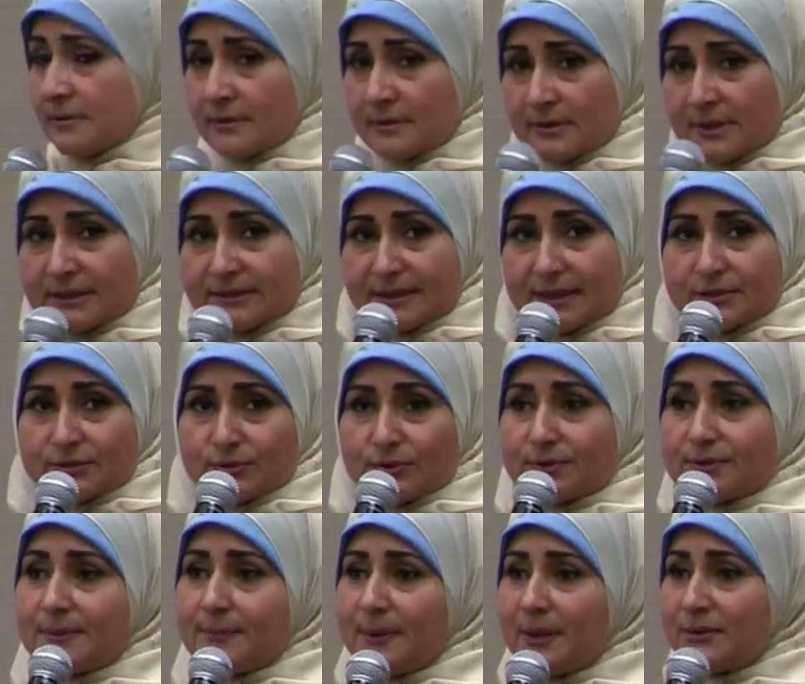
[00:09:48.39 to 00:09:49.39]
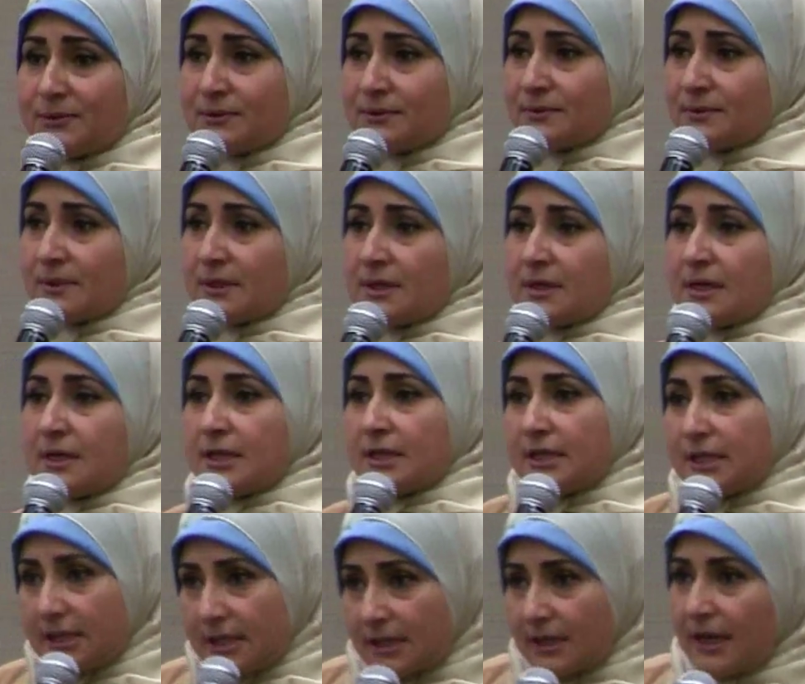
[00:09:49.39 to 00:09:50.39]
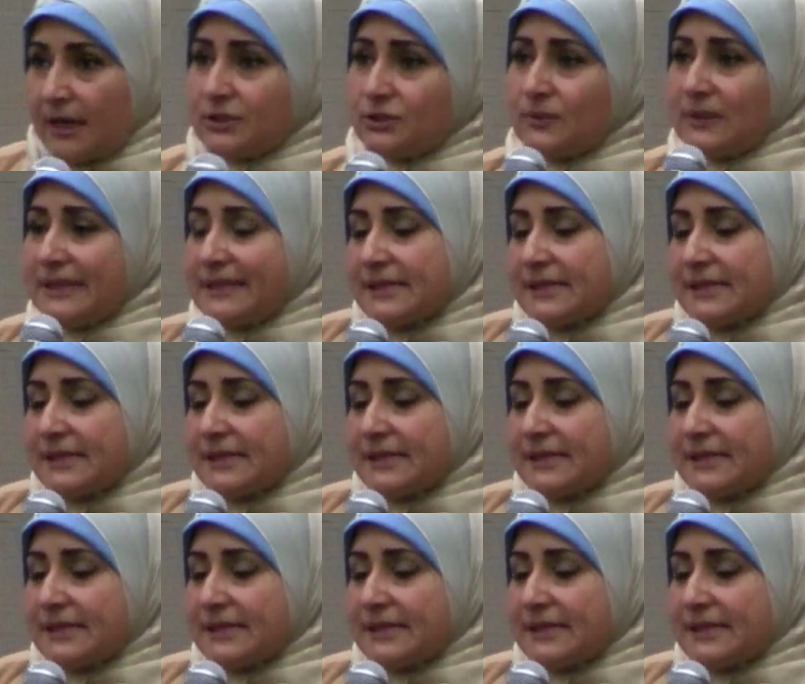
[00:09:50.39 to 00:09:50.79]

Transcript: that I talked about. Actually,